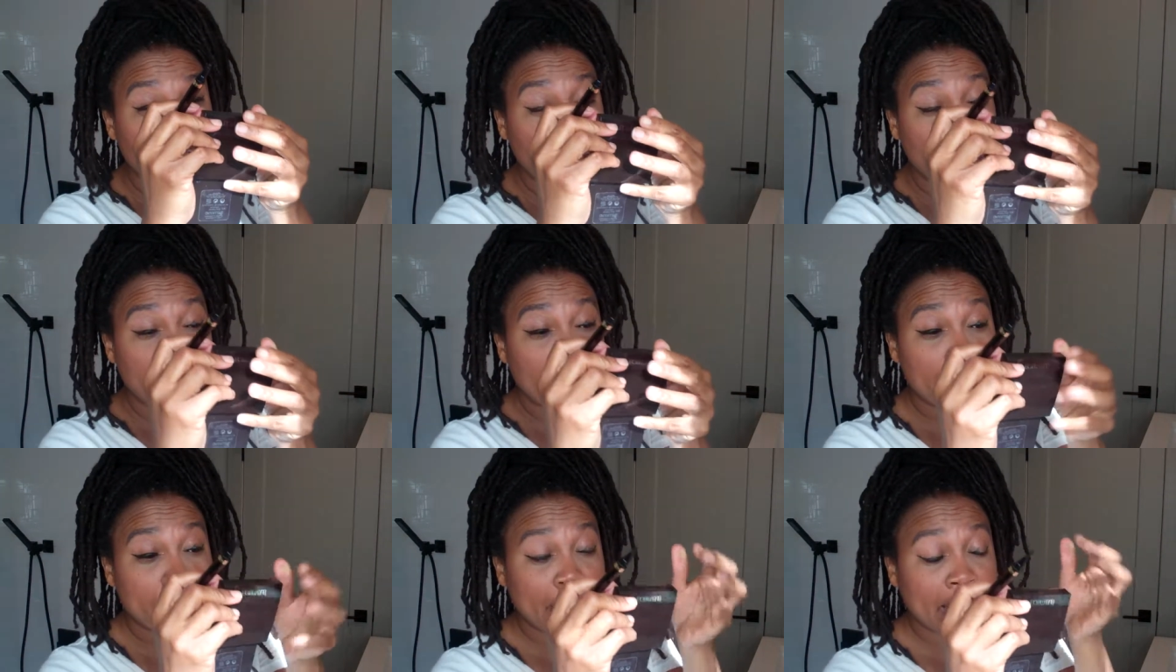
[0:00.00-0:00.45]

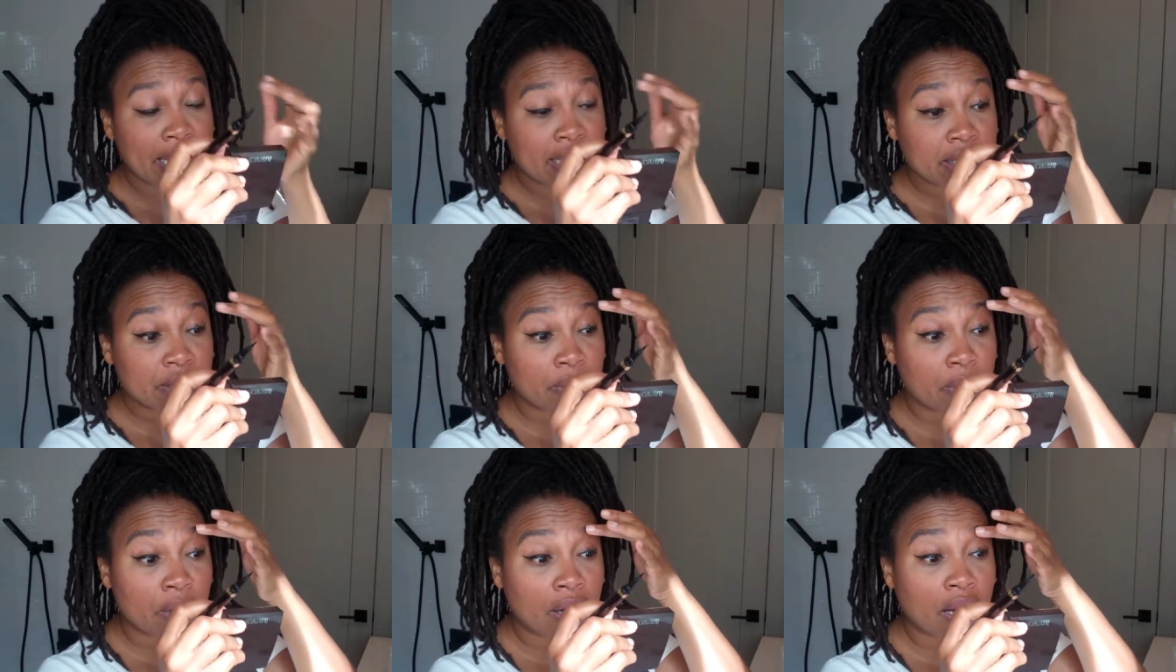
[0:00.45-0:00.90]
went back
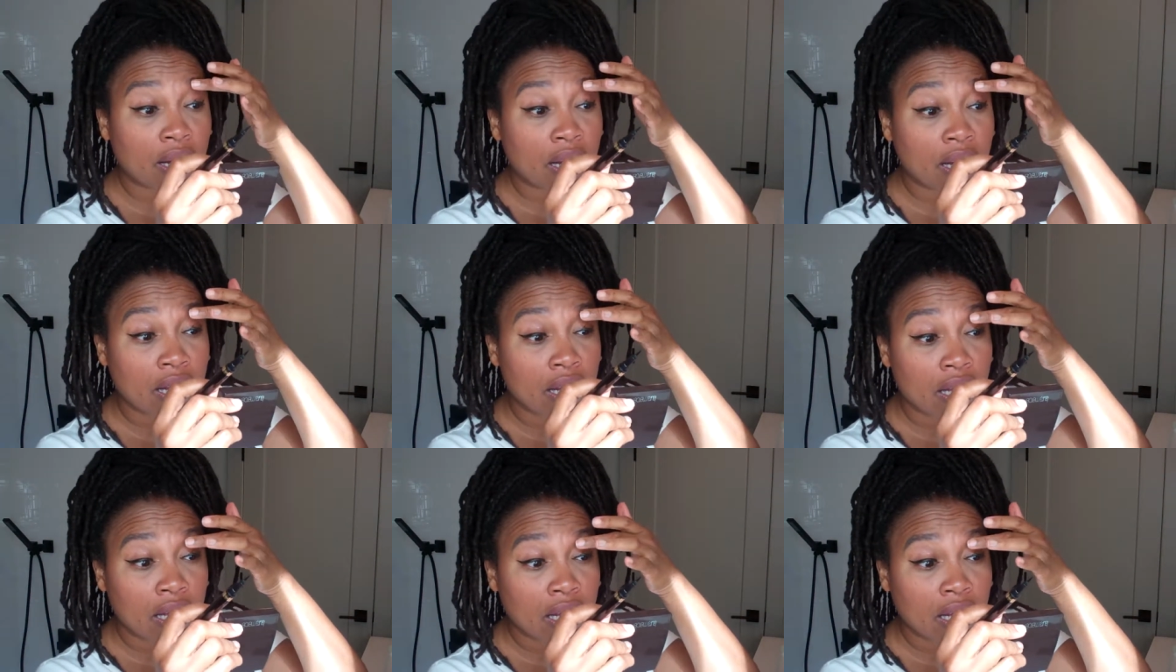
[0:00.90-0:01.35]
to work
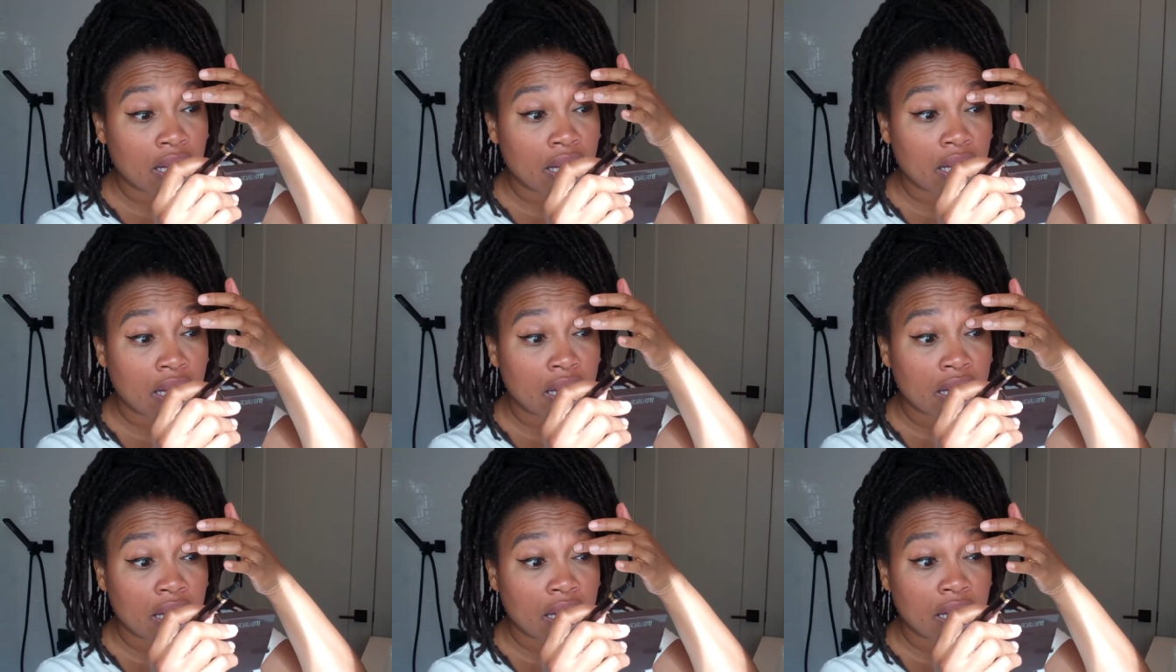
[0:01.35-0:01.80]

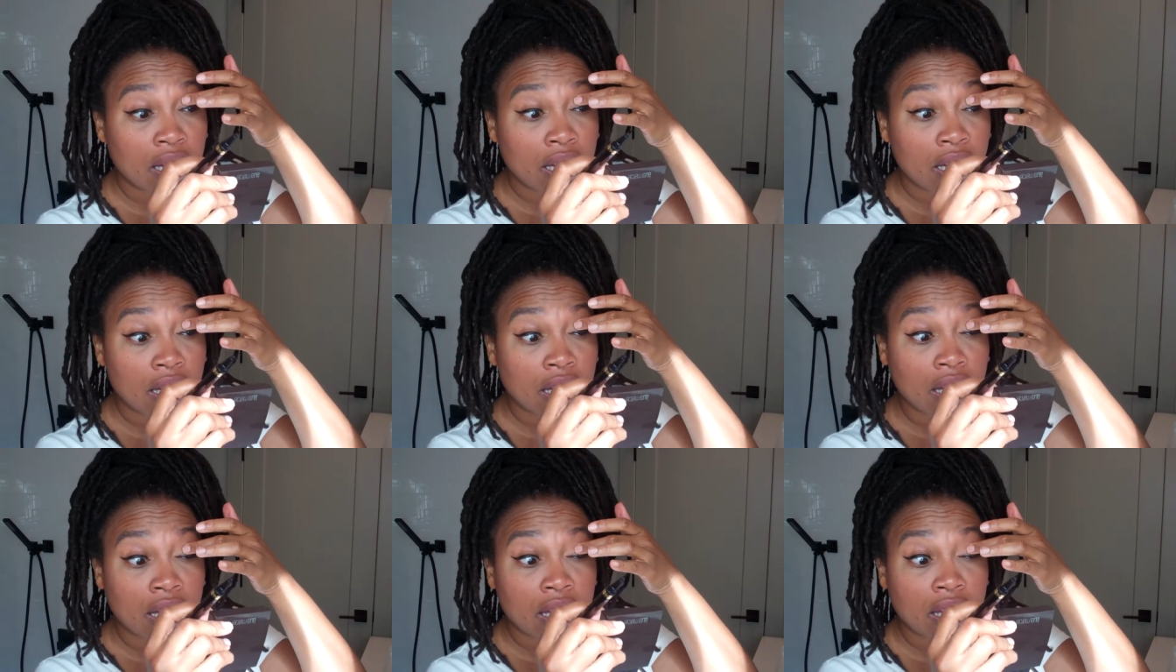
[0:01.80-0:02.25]

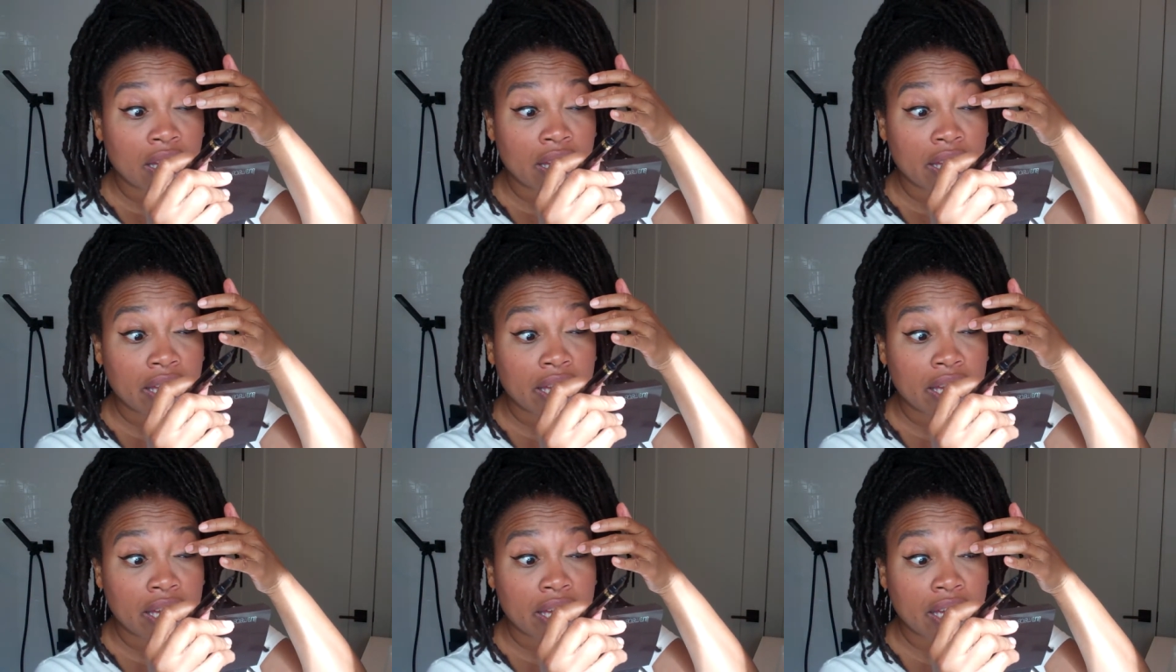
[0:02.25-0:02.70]

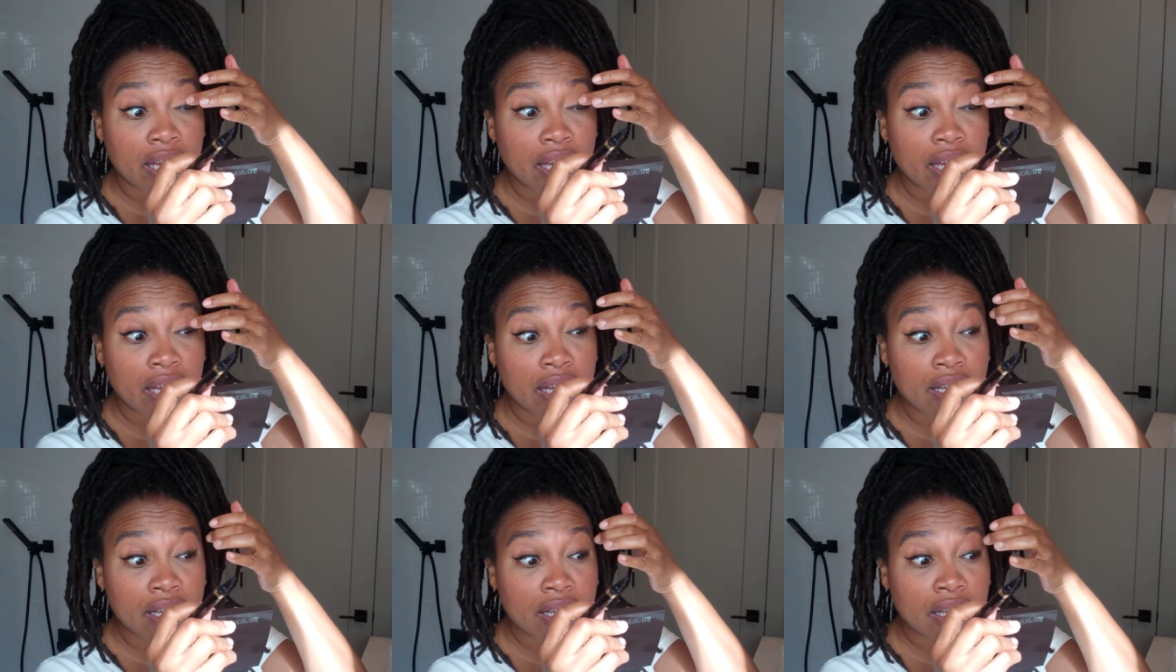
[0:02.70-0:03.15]

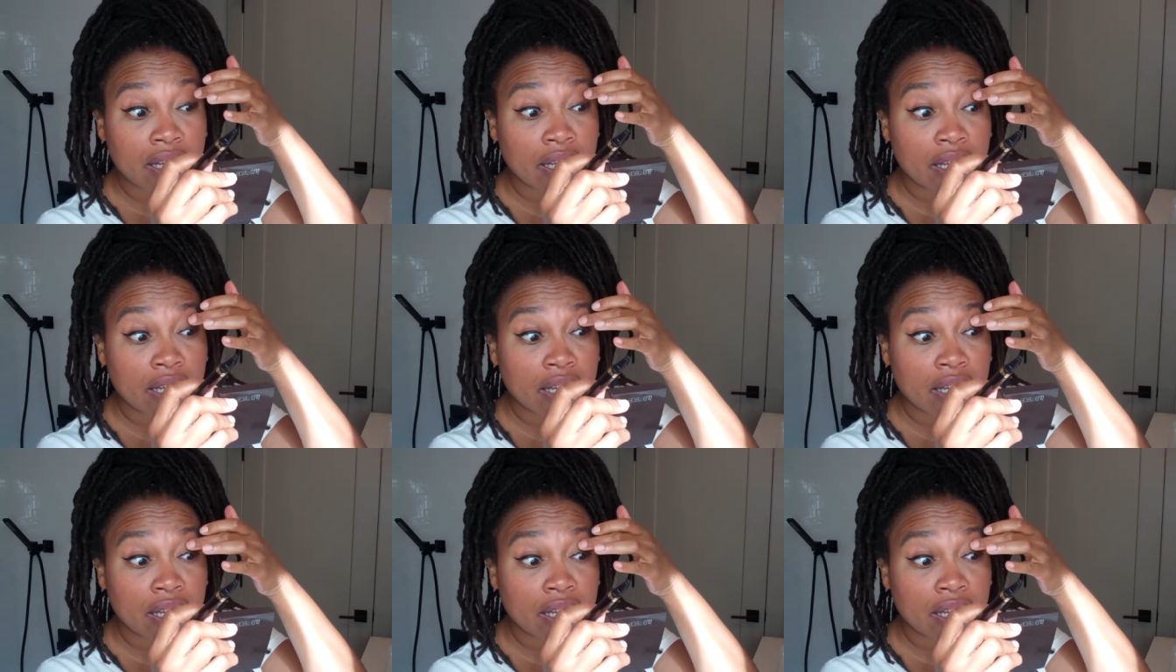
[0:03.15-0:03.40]
and